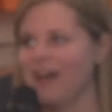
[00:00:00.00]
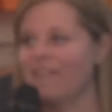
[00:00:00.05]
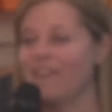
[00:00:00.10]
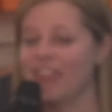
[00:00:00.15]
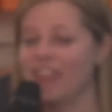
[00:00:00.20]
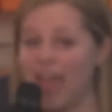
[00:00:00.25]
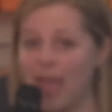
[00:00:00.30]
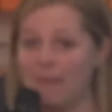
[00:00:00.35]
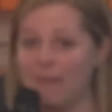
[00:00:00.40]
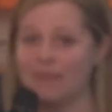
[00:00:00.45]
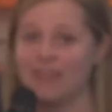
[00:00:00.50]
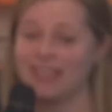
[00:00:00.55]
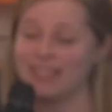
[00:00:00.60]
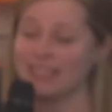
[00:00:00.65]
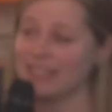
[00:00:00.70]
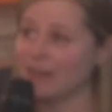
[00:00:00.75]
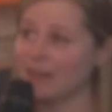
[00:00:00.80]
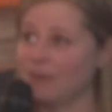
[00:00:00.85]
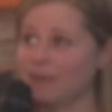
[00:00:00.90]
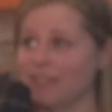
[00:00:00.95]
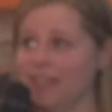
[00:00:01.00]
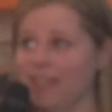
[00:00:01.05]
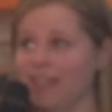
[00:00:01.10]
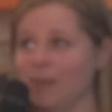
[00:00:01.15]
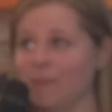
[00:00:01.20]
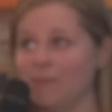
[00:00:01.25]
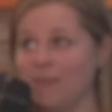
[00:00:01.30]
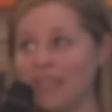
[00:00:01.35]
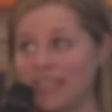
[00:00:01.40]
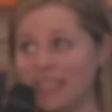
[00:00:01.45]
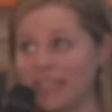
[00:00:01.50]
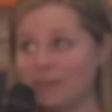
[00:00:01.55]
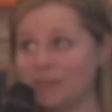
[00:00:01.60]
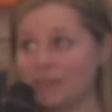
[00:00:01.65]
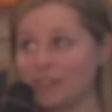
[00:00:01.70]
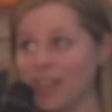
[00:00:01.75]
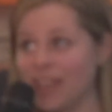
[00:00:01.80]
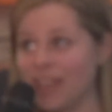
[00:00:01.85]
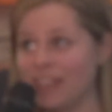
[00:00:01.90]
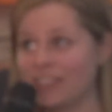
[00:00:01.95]
for them, they said it was like a
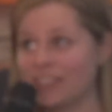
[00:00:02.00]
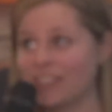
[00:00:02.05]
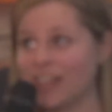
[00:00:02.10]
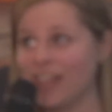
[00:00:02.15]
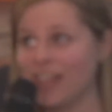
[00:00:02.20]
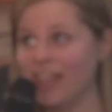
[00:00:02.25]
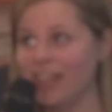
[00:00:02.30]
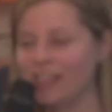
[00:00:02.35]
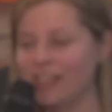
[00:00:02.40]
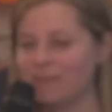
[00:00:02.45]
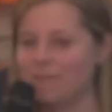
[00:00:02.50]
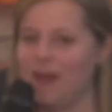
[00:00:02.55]
medium-sized church,